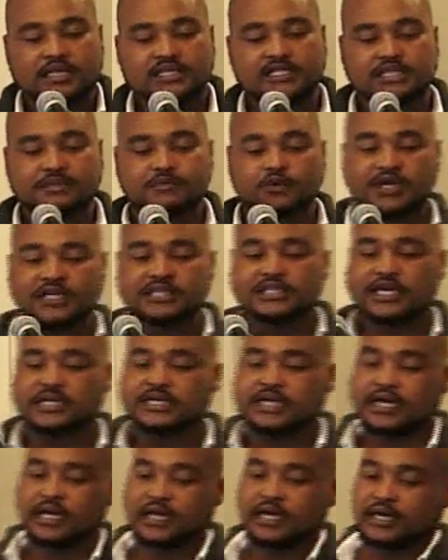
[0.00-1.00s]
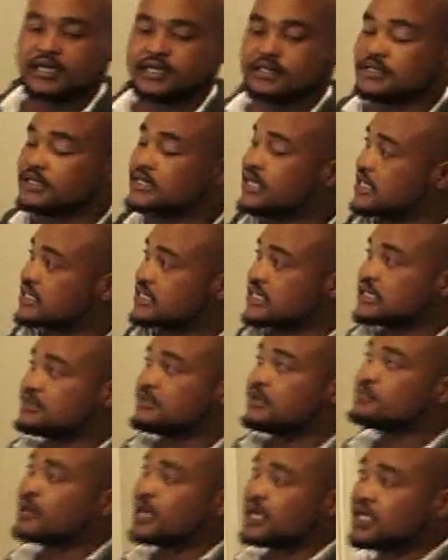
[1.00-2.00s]
stimulated
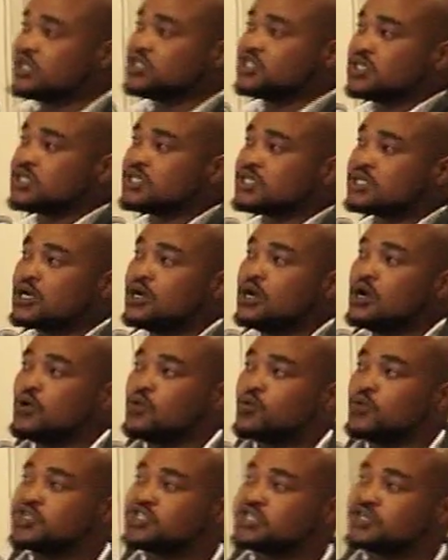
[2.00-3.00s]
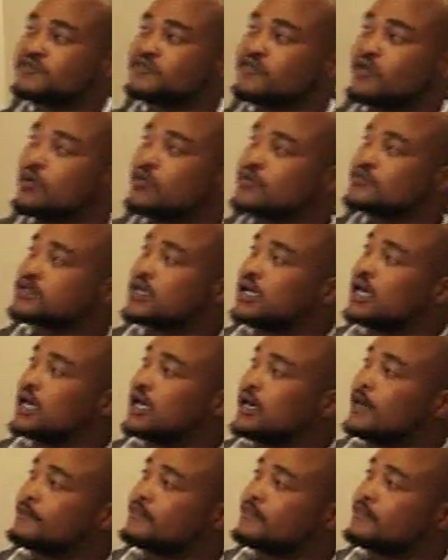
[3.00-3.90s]
e-assessment packages, which involve